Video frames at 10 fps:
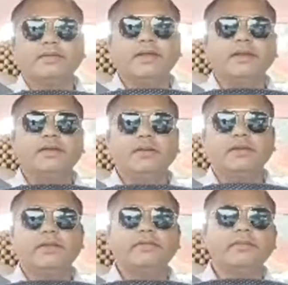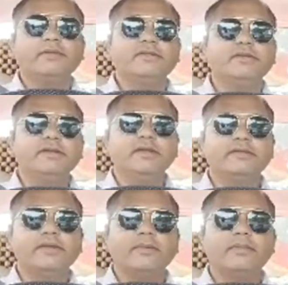then there will be
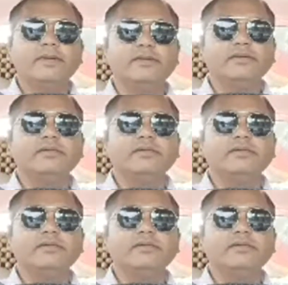serious damage.